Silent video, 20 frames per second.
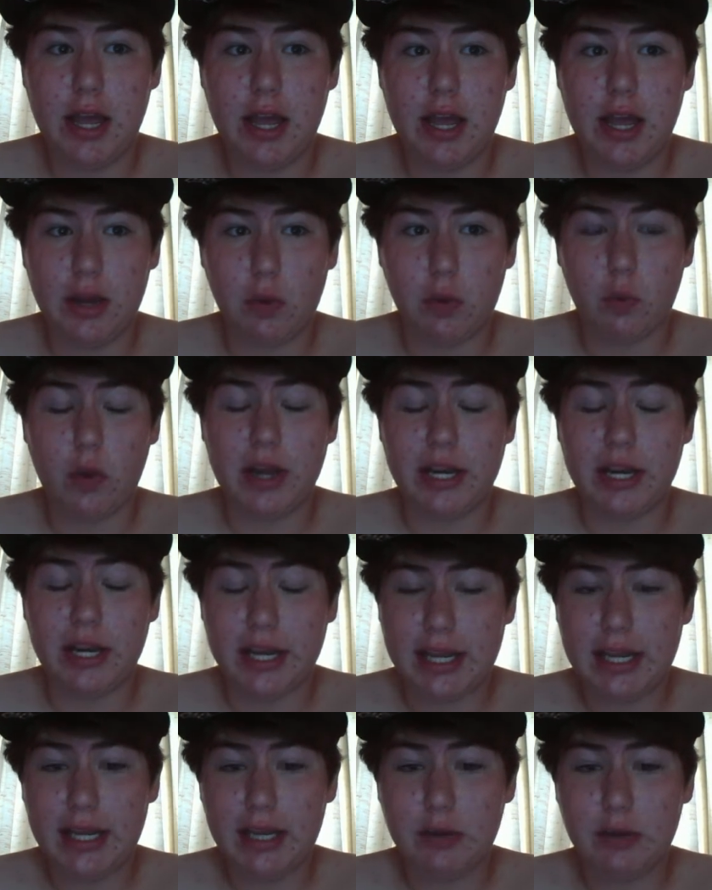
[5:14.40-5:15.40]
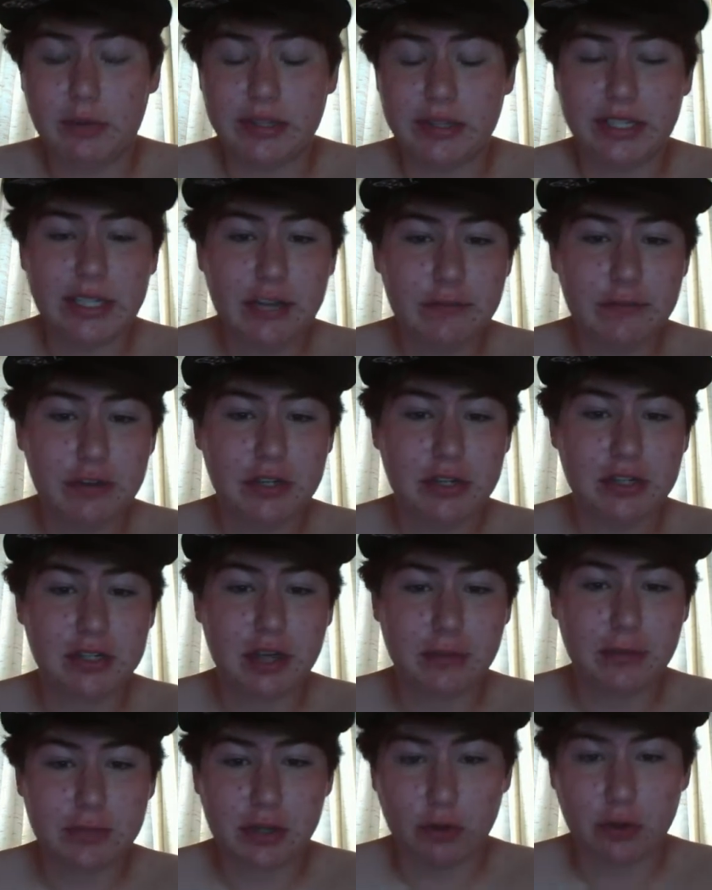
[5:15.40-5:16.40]
when Sid Vicious
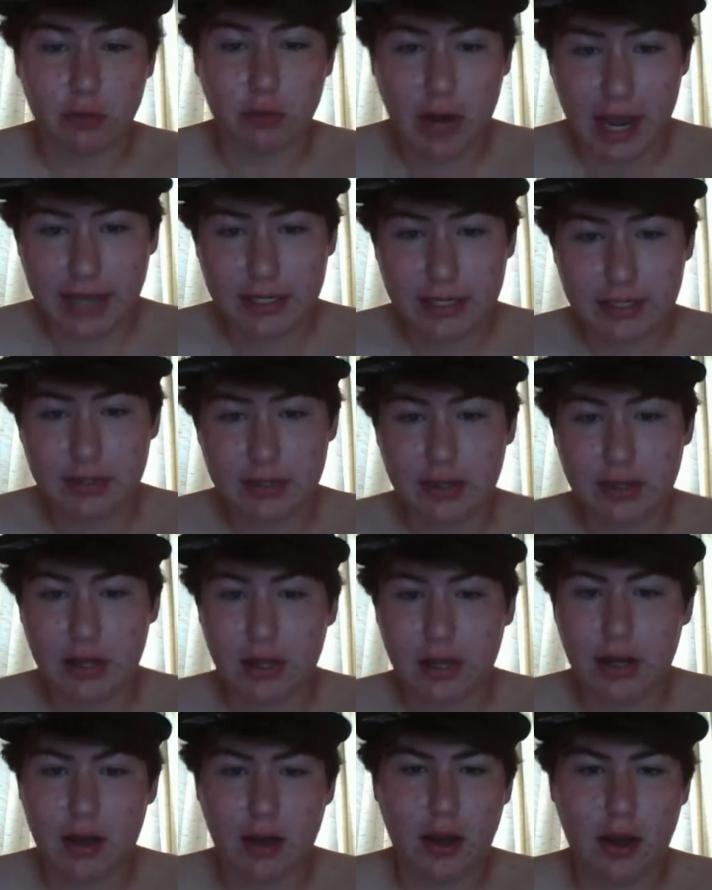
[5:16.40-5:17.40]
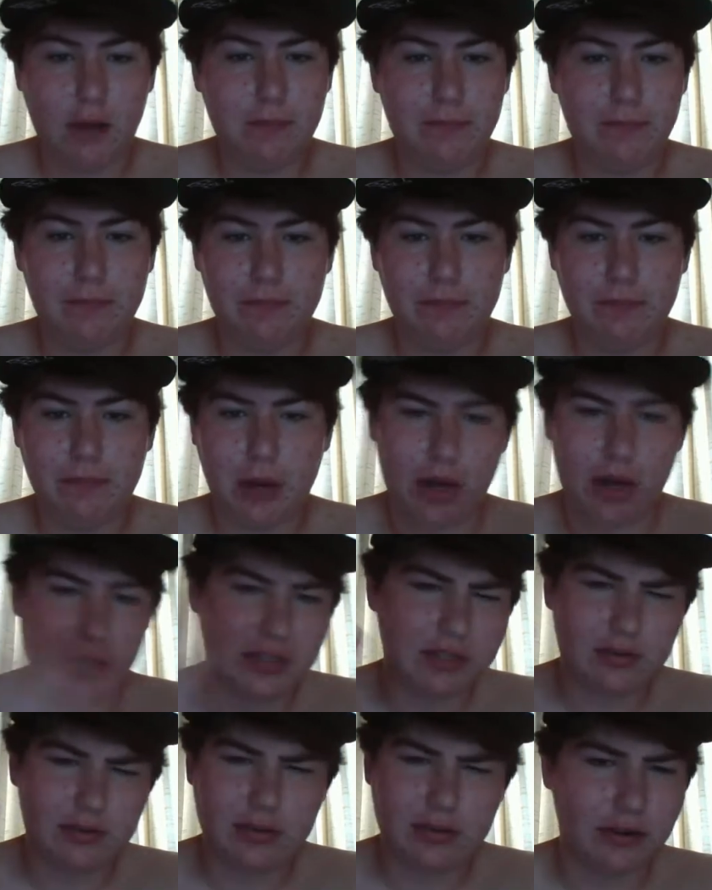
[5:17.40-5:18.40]
comes correct,
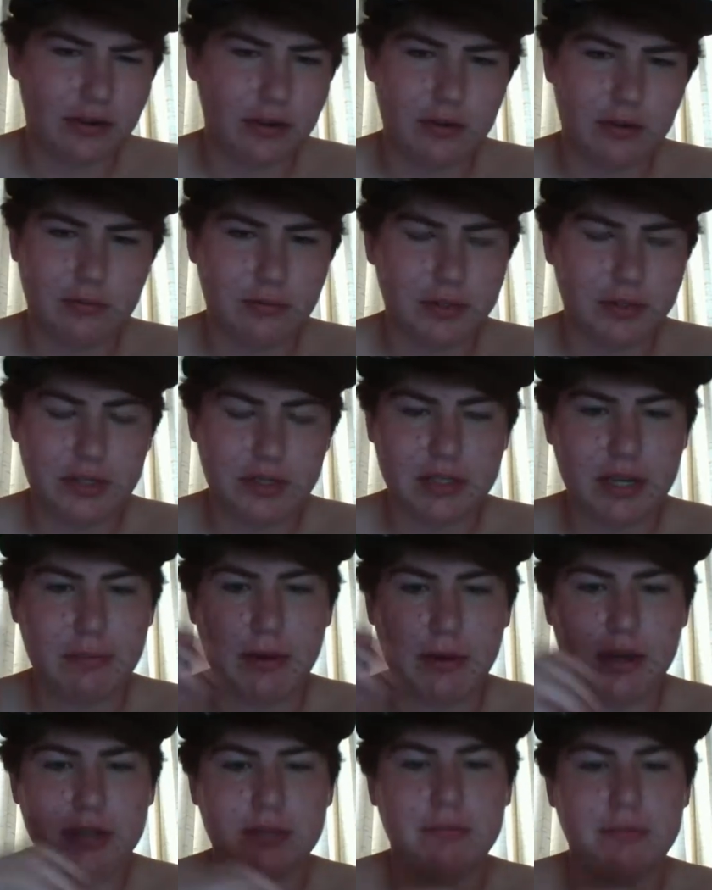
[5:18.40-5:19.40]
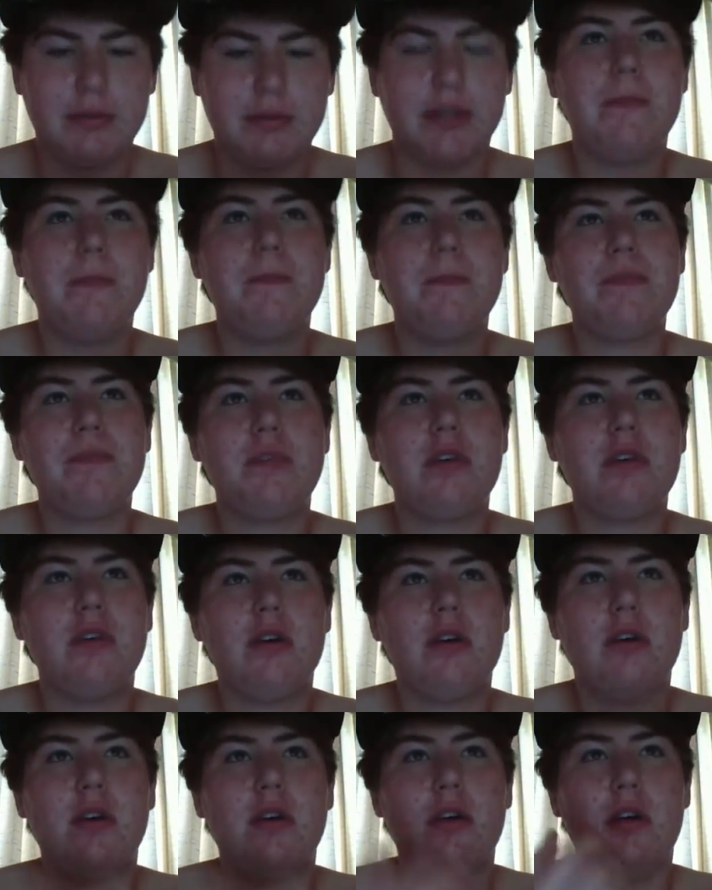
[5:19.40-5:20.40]
pause. I don't know what you say, pause. But
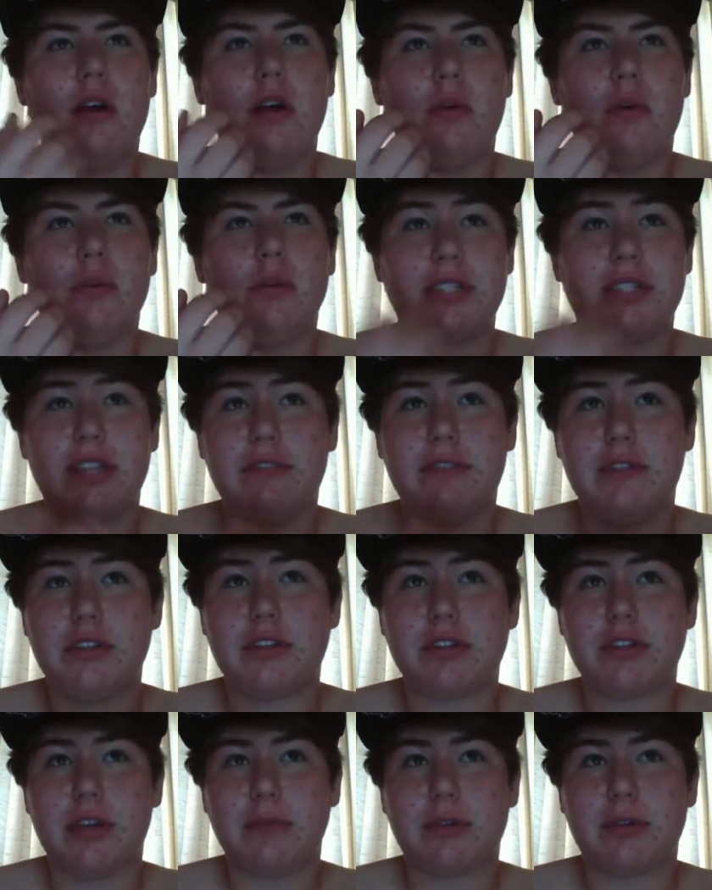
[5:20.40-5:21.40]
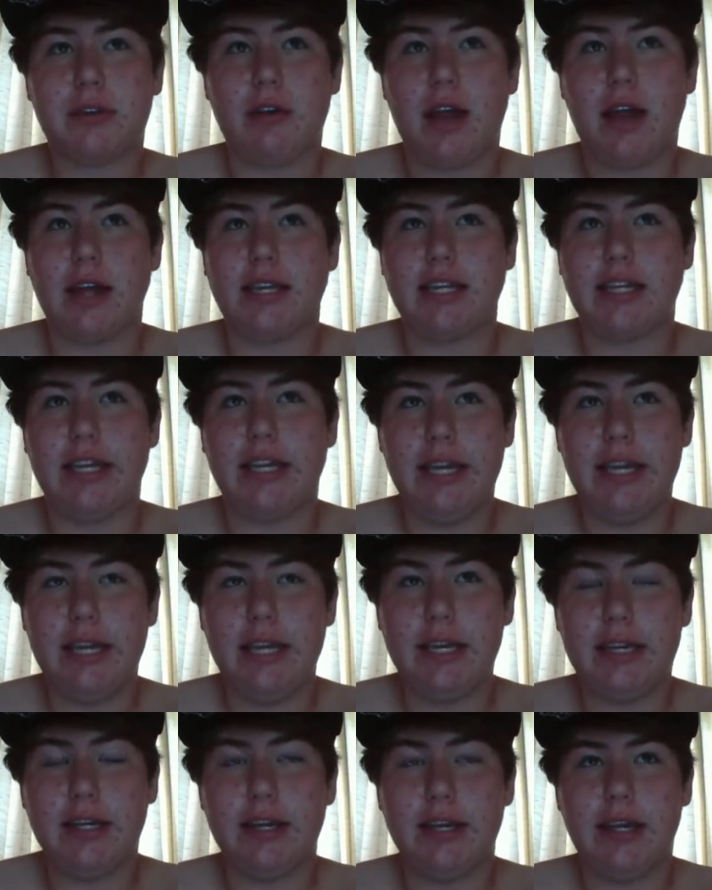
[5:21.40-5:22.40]
when Sid Vicious comes correct,
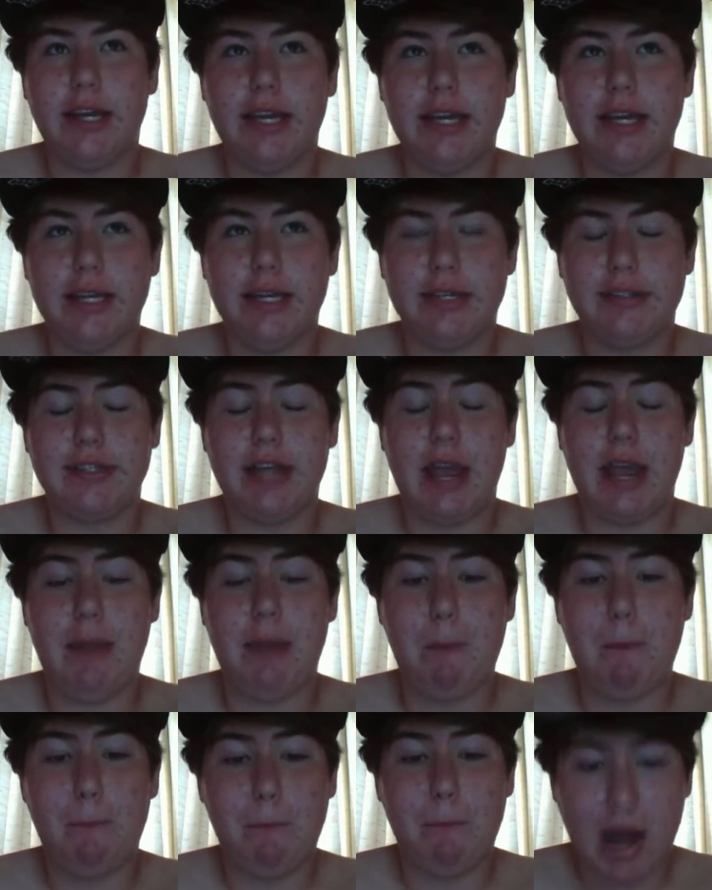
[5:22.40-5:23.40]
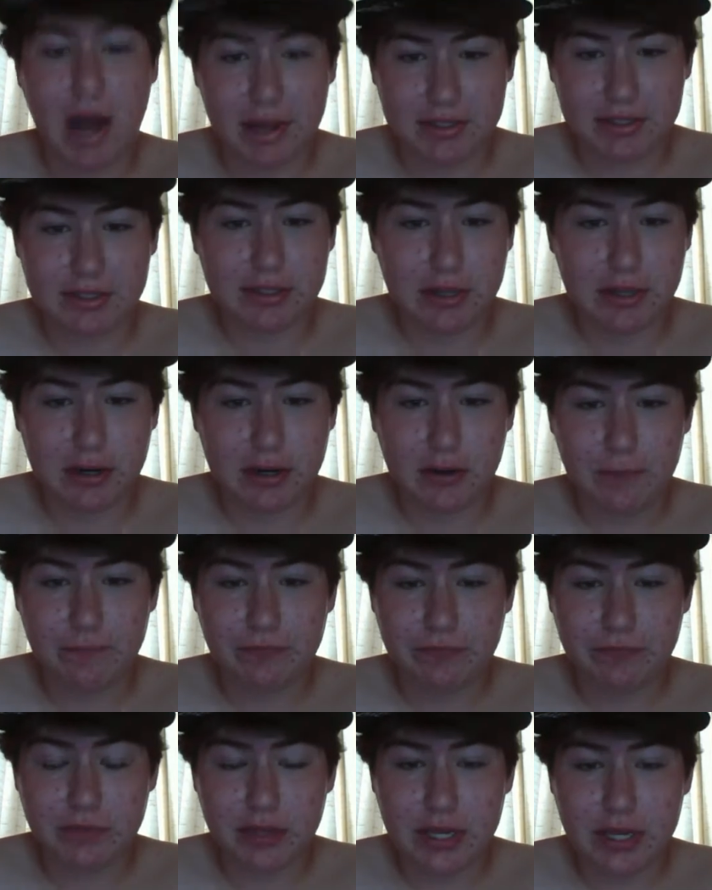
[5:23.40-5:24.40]
he is a monster.
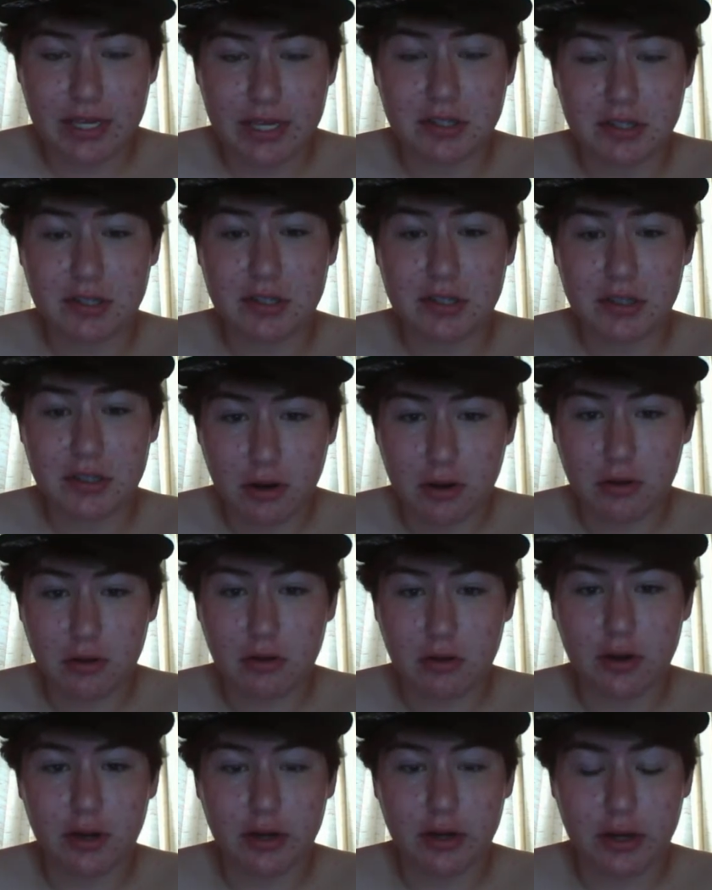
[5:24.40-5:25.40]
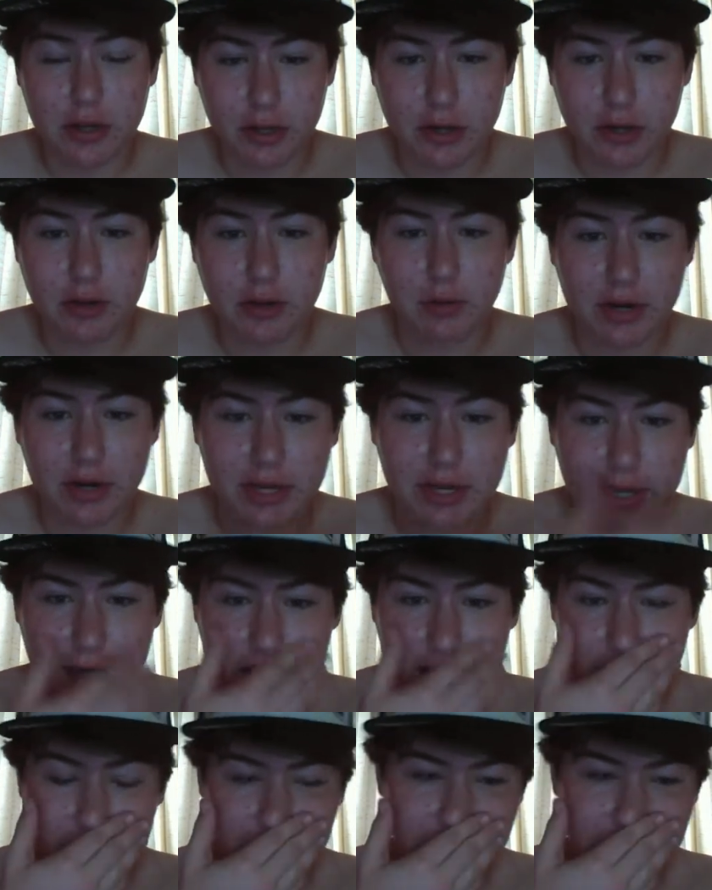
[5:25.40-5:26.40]
He is so good. When he
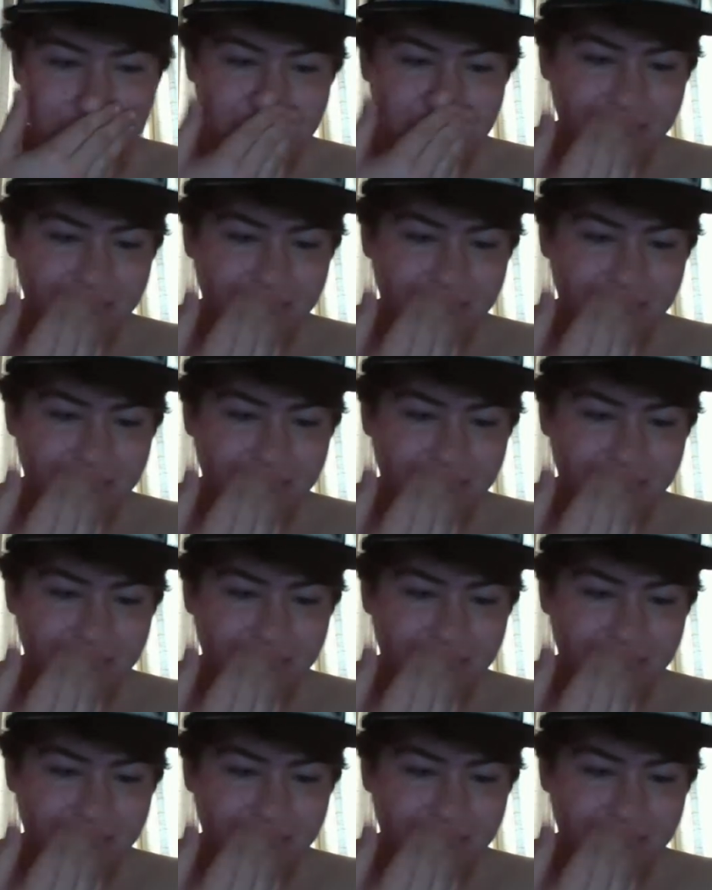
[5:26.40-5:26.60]
had